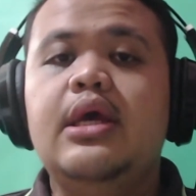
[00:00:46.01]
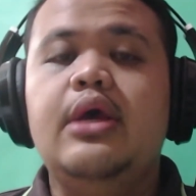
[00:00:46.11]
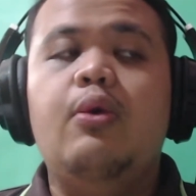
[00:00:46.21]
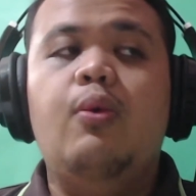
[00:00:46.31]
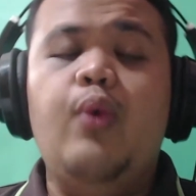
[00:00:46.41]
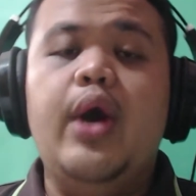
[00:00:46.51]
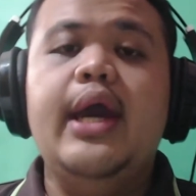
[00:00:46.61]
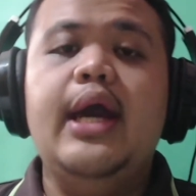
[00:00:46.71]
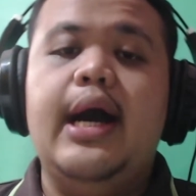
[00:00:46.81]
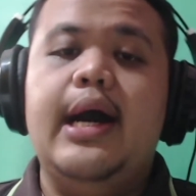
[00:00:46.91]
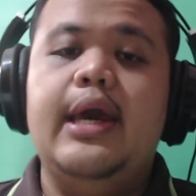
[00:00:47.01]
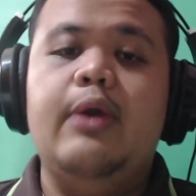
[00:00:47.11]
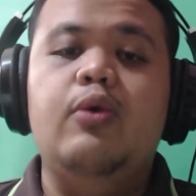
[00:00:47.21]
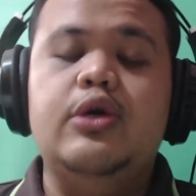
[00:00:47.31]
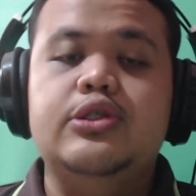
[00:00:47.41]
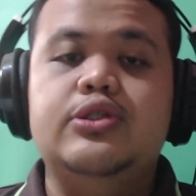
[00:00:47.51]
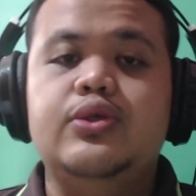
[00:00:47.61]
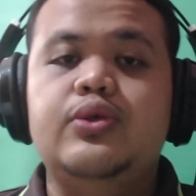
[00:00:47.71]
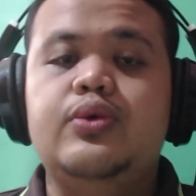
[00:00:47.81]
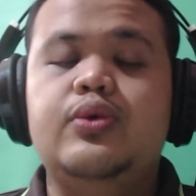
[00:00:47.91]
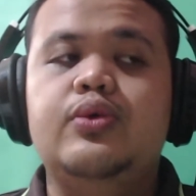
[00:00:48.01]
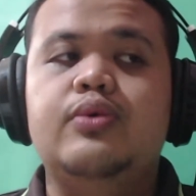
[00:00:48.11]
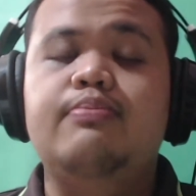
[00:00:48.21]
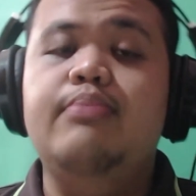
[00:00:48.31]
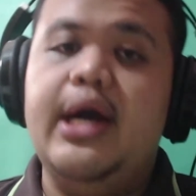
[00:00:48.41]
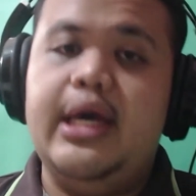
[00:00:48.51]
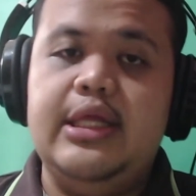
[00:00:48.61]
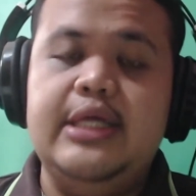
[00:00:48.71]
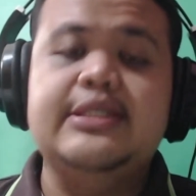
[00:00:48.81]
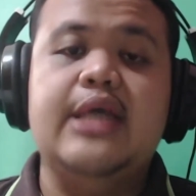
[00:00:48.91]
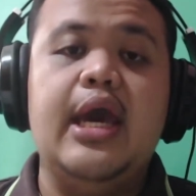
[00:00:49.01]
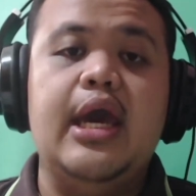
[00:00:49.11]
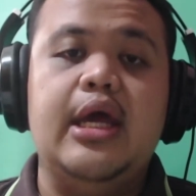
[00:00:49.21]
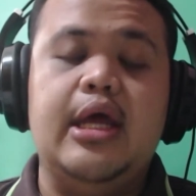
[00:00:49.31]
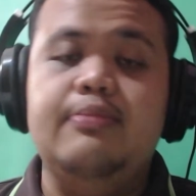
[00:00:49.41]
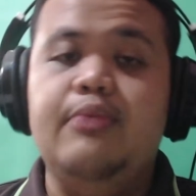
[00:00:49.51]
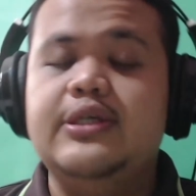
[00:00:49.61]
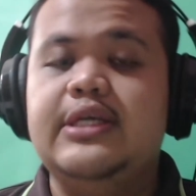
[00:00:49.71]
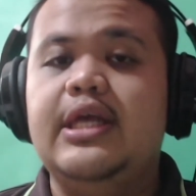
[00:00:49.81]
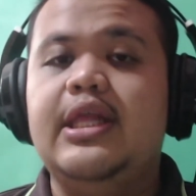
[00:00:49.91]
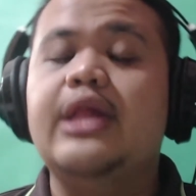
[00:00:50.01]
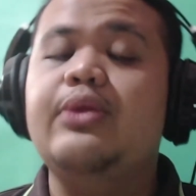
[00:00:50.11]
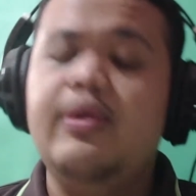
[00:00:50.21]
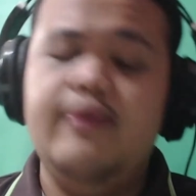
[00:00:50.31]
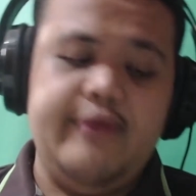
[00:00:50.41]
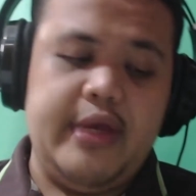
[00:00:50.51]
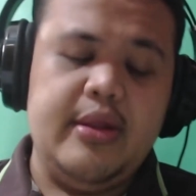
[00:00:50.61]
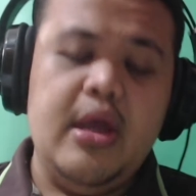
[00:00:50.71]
Why I want to buy this and unboxing it and review it?